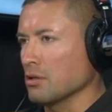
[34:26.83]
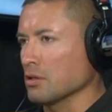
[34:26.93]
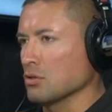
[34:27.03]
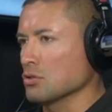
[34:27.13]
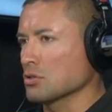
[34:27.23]

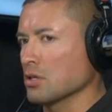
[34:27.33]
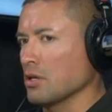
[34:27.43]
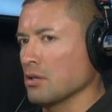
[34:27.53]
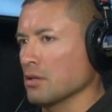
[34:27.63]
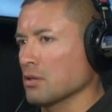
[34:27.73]
Like you just
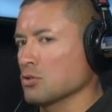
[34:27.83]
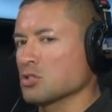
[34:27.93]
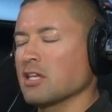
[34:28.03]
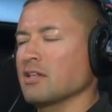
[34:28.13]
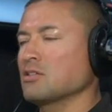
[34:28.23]
can't. Like your
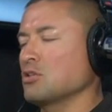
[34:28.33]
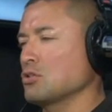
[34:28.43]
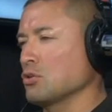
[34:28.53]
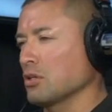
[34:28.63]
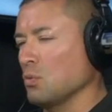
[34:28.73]
skin
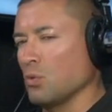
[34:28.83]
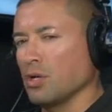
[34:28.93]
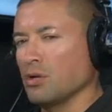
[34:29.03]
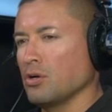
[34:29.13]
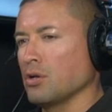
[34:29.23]
starts looking
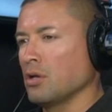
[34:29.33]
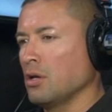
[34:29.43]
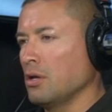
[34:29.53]
weird.